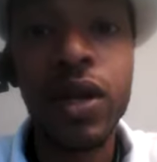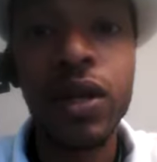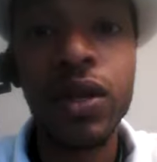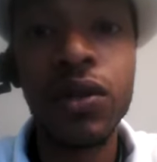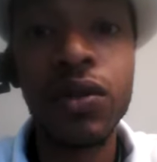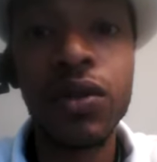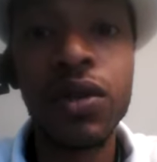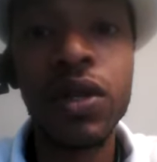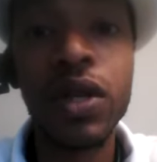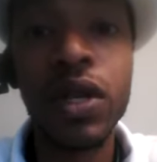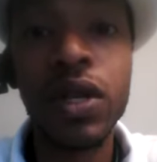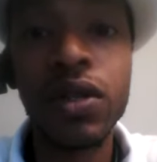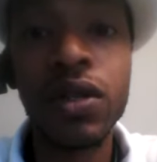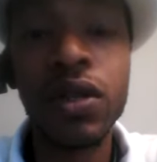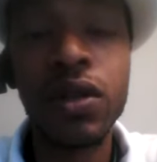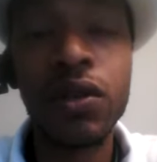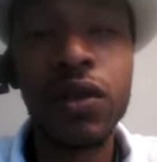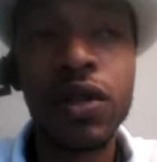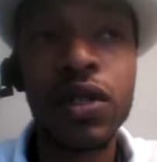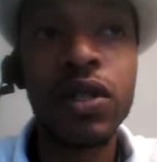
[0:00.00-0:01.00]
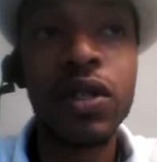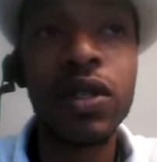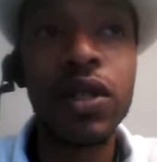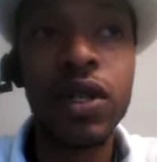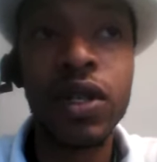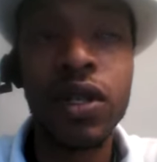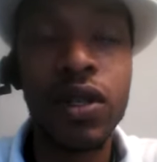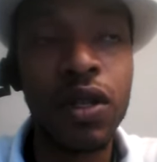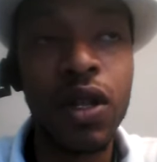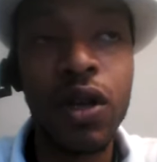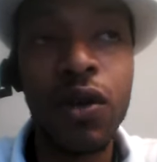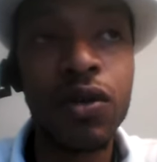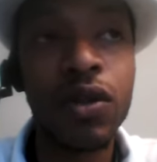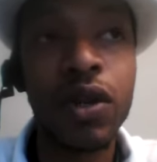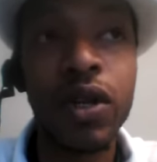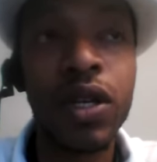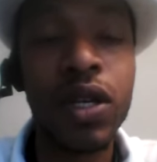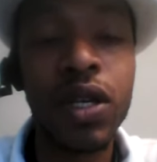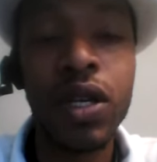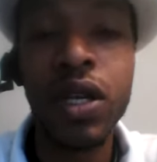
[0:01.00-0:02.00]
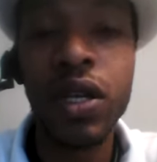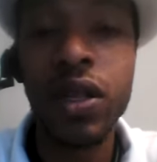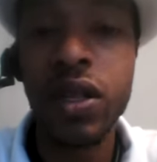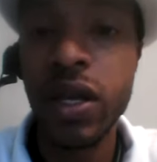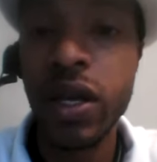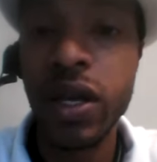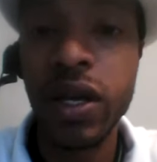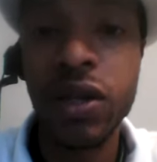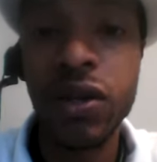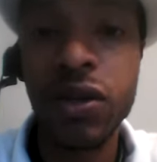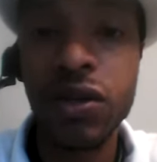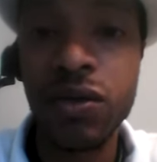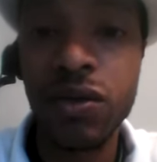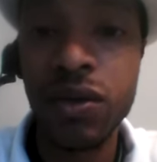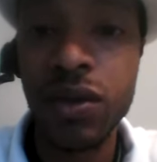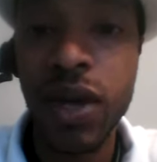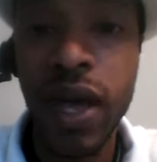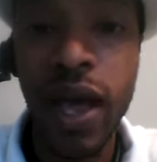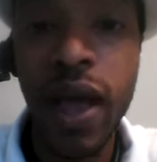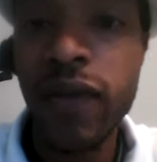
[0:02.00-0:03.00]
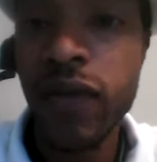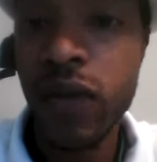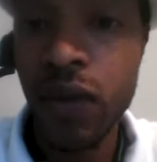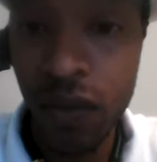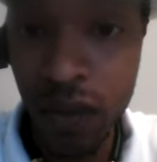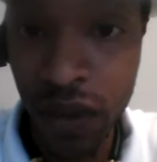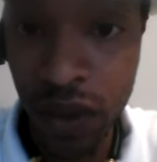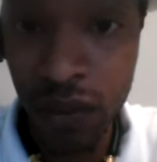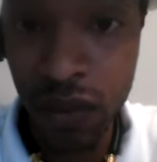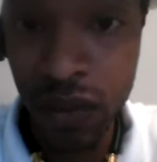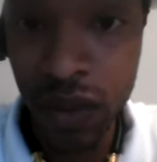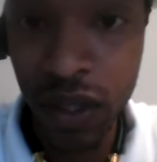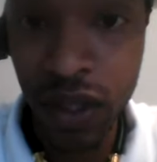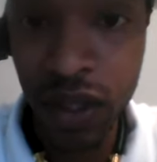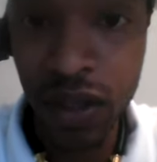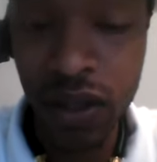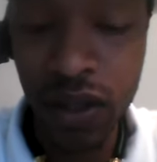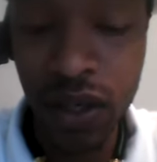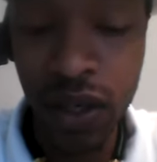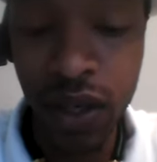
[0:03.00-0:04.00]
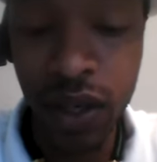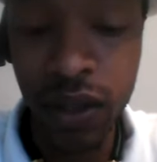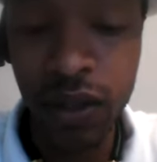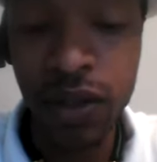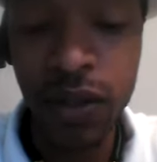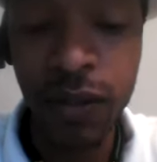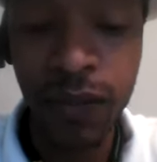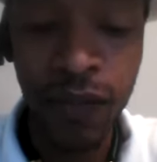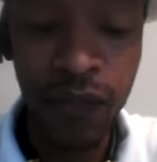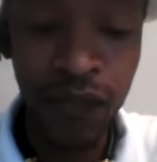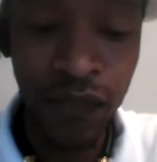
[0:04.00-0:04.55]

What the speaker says: You see, so those are key things. You have to work with these things.